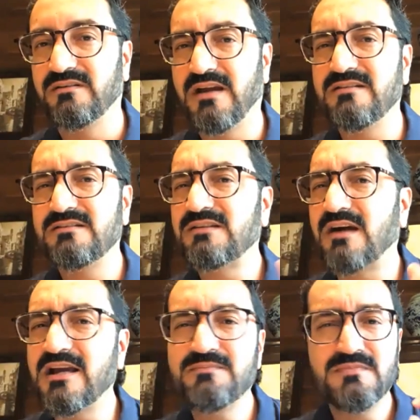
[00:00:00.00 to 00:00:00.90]
And
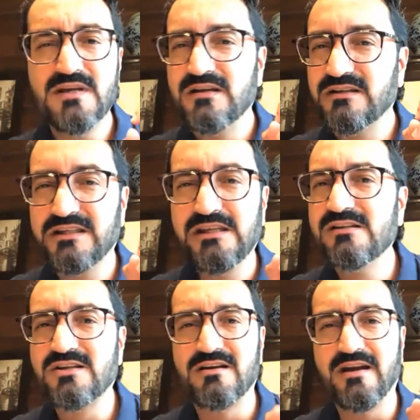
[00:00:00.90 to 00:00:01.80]
time
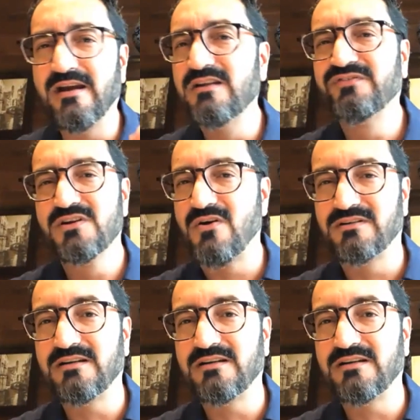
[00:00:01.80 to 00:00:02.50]
heals a hell of a lot.